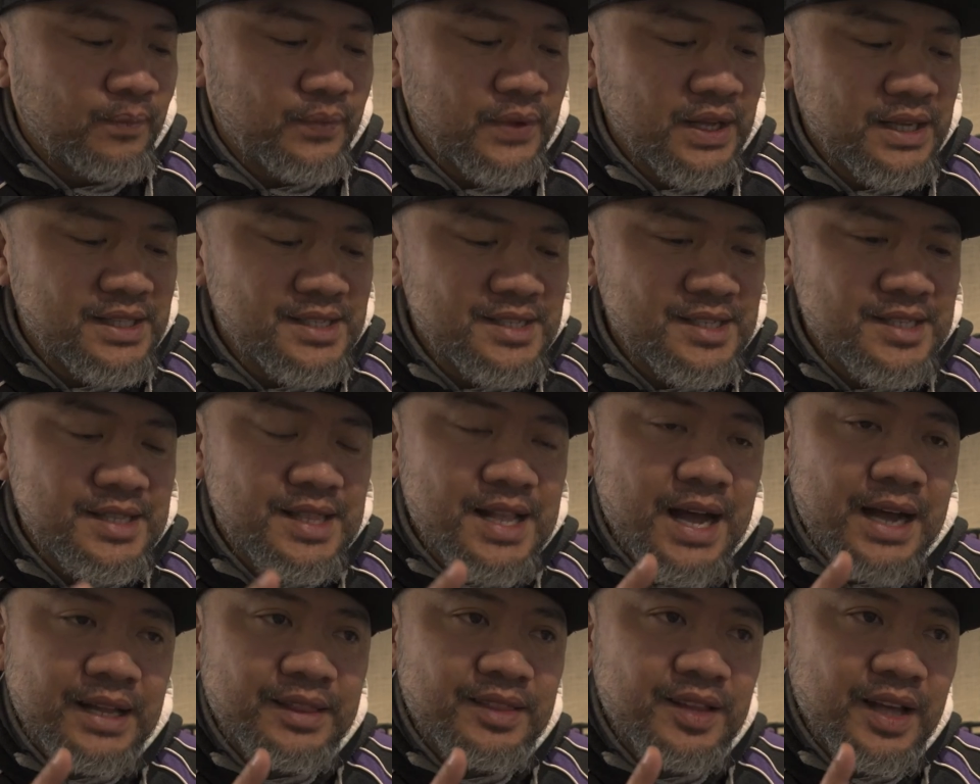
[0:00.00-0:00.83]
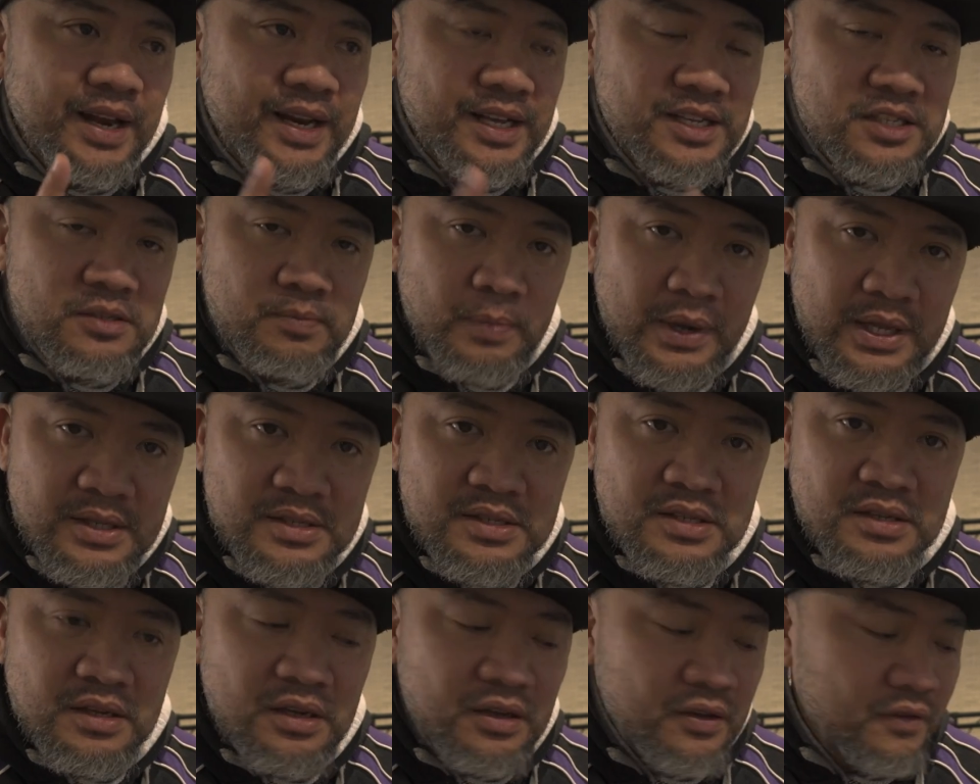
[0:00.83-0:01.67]
It's not that
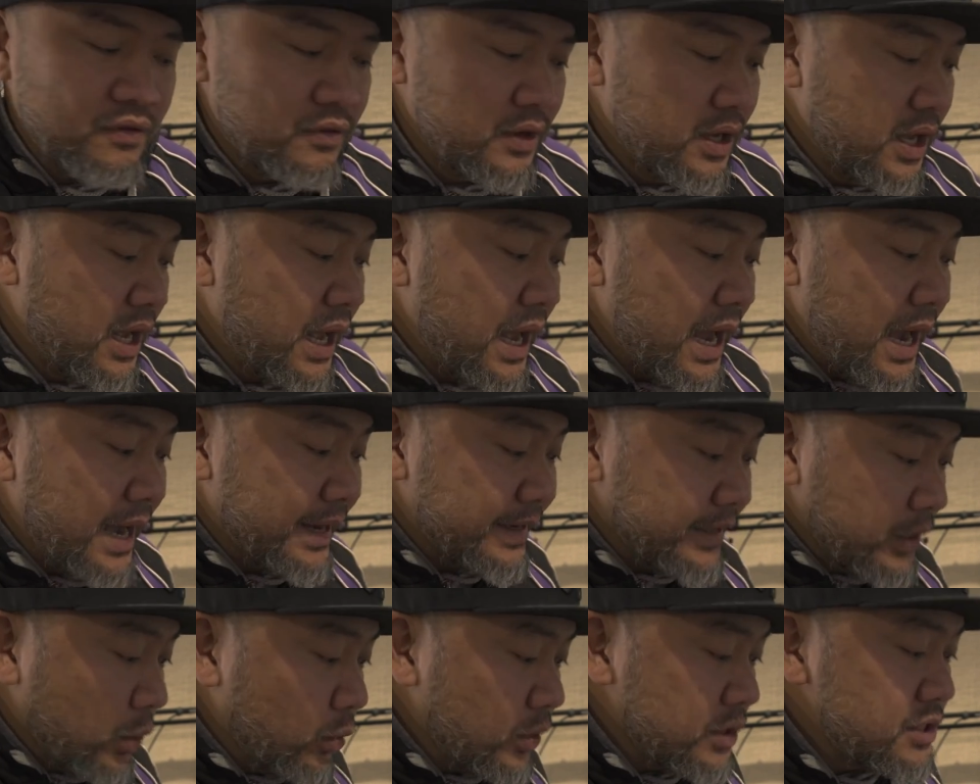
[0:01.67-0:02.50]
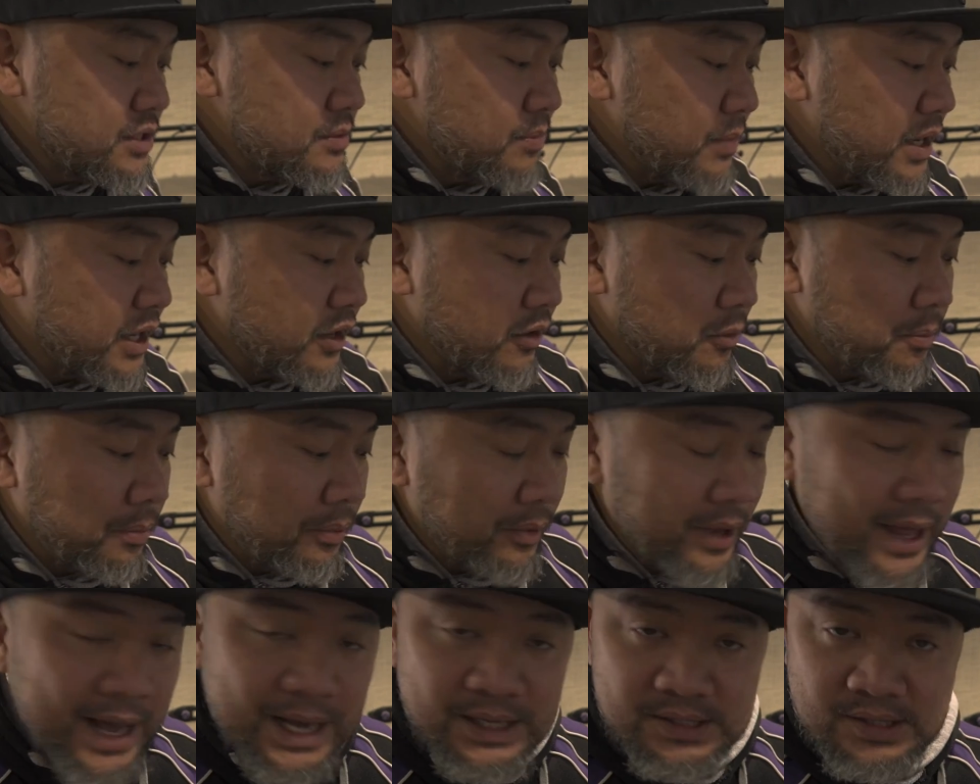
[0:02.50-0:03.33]
expensive. I know it's made of
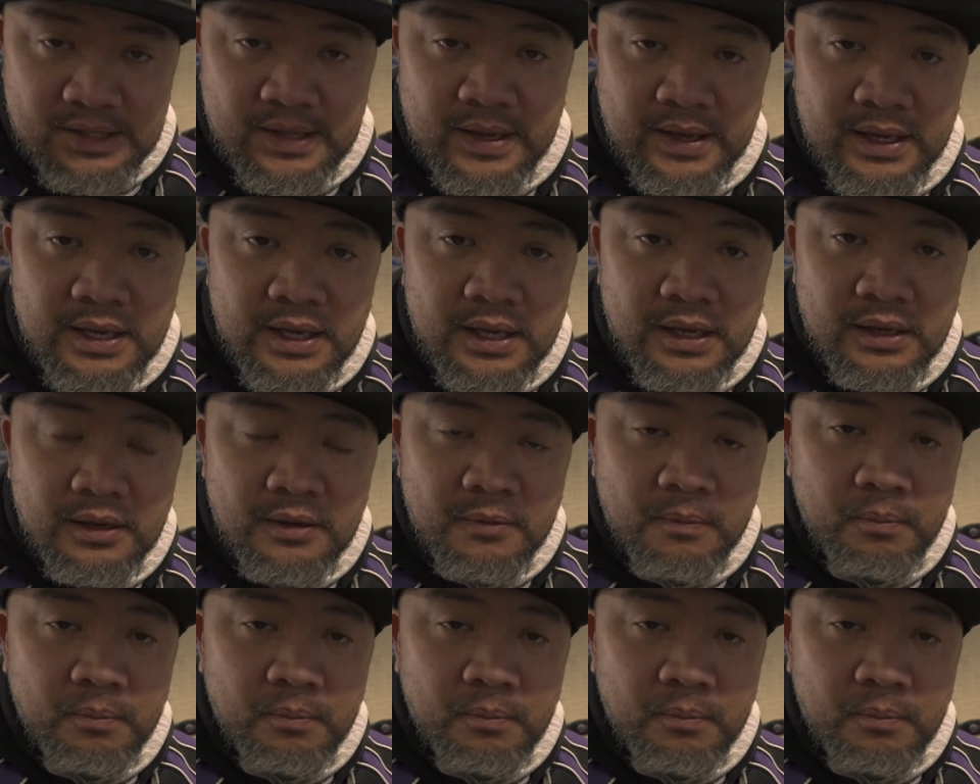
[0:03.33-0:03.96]
plastic,